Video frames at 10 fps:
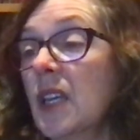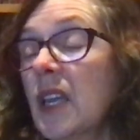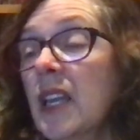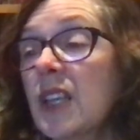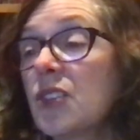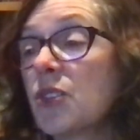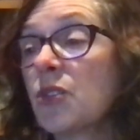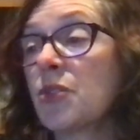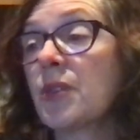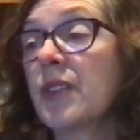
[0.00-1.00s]
any
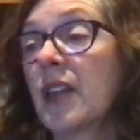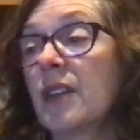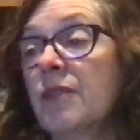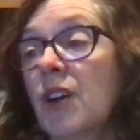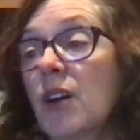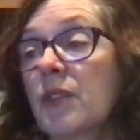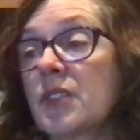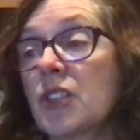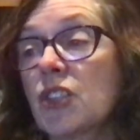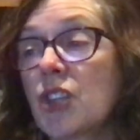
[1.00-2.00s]
surgery that involves
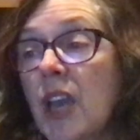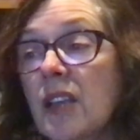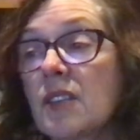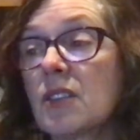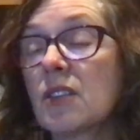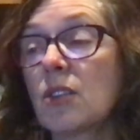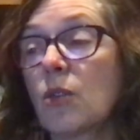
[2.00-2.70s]
the chest